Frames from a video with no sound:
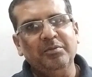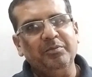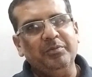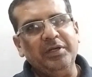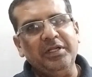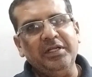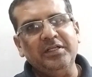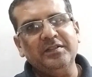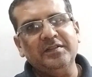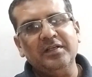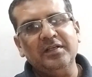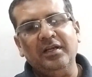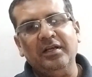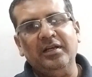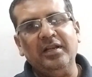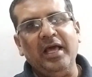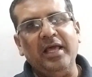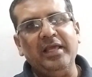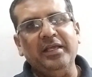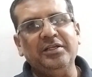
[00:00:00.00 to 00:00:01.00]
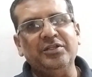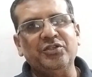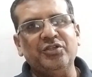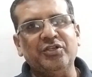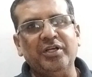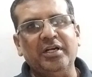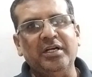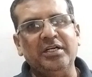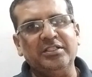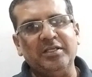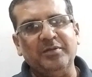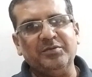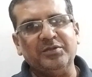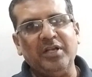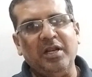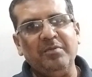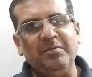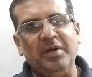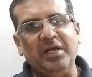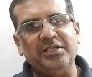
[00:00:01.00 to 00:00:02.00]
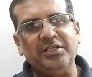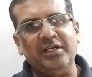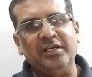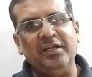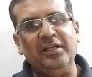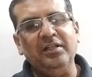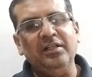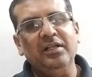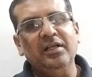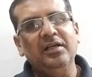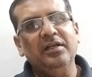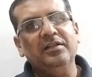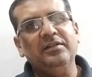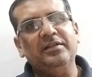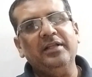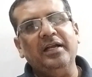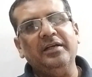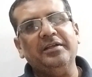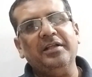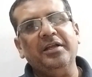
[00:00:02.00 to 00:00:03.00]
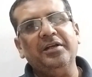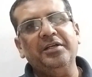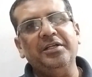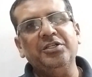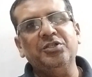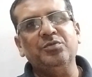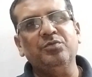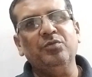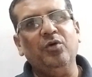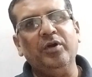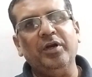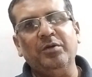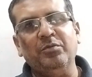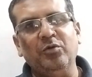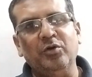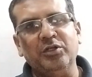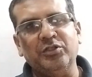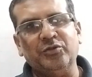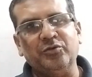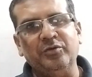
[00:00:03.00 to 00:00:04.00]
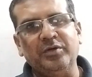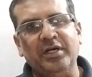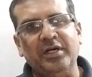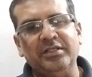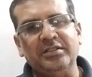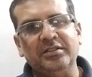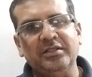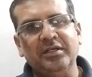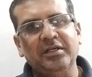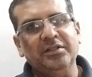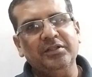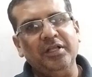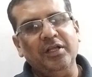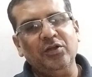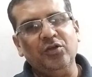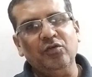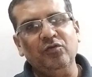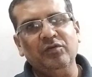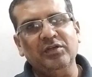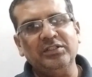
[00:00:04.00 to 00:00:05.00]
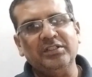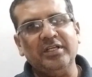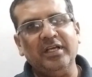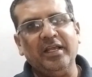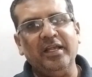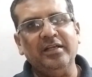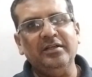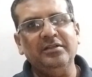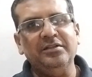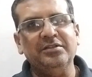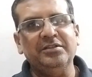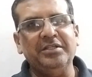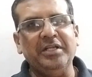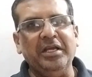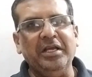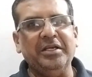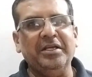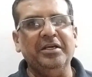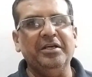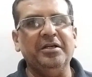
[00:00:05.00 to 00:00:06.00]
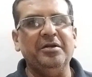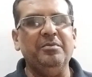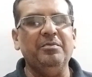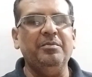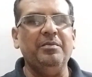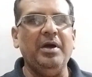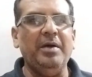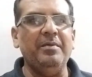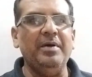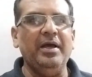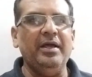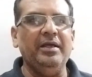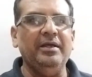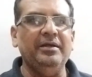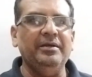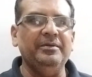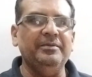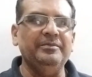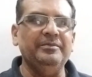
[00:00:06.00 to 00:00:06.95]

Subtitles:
Please like, share and subscribe my channel, that can reach more and more students. Thank you once again. Take care. Bye-bye.